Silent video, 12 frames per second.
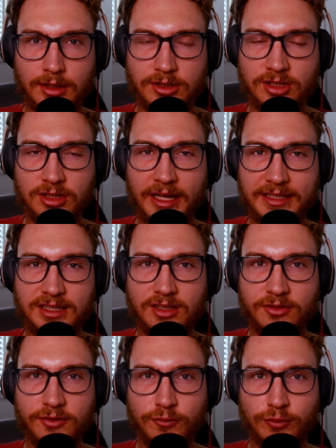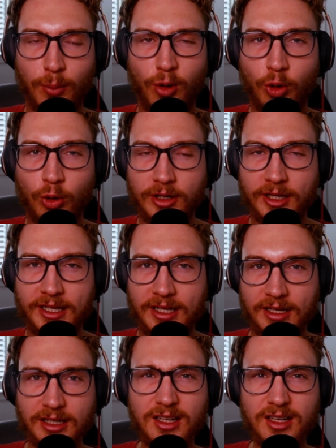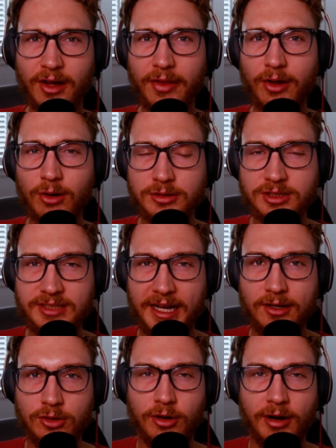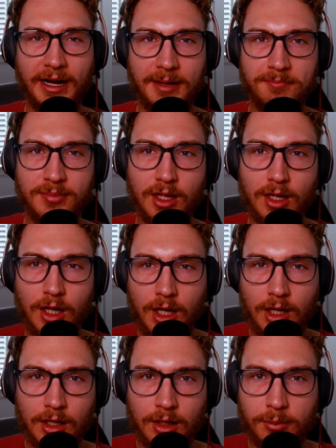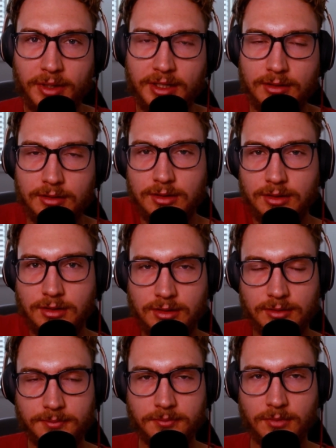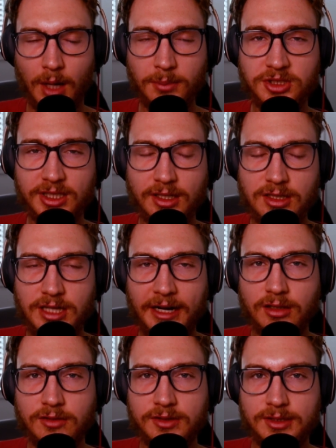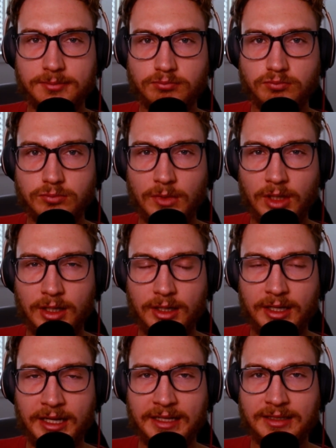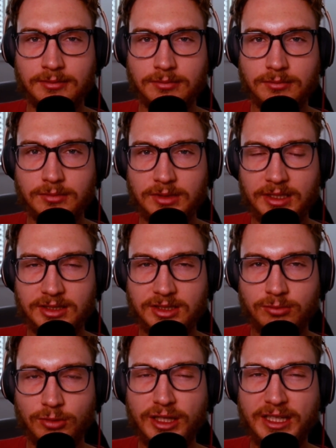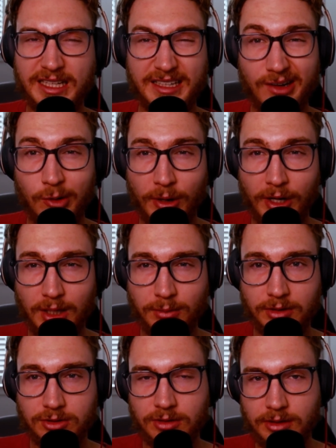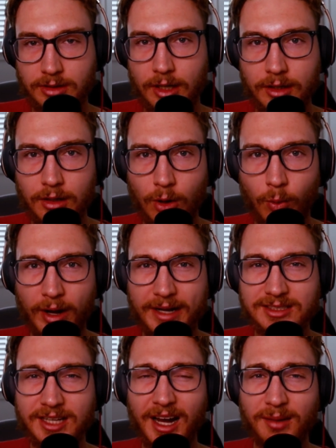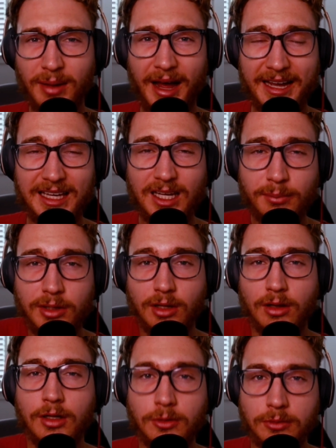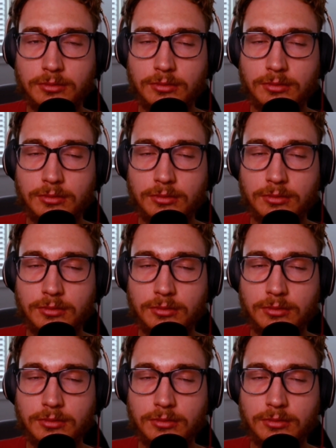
selective reporting, you know, the old standard crap. But I'm sick and tired of it, and it's really eating away at me. So I thought, you know what? It's got to, I can't be alone.